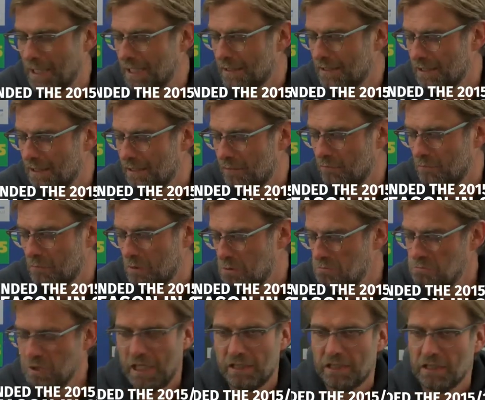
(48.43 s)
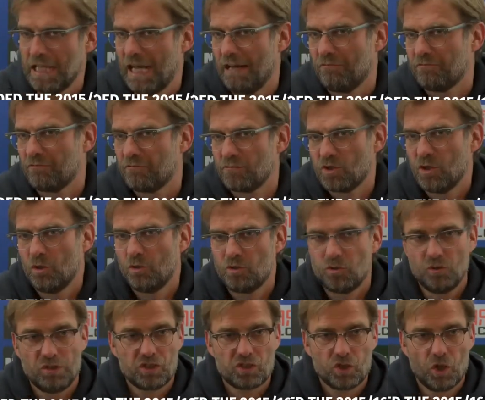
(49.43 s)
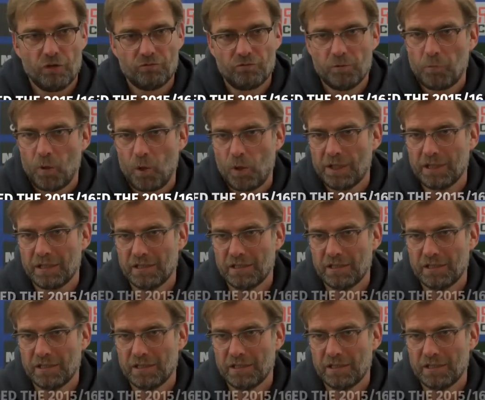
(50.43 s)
but we had enough, so to deserve a